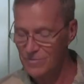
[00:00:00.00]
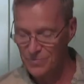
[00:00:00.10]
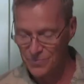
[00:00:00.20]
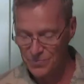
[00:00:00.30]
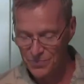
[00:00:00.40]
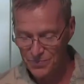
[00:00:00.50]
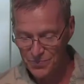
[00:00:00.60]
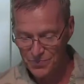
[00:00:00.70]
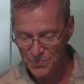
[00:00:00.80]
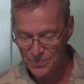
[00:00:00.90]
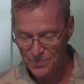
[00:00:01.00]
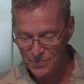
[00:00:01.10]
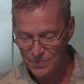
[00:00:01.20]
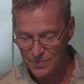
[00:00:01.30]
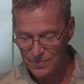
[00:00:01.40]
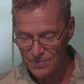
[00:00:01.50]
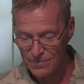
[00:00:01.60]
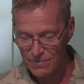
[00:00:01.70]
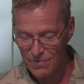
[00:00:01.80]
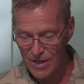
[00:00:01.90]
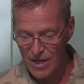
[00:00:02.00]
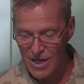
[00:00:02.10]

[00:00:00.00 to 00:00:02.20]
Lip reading: [no speech]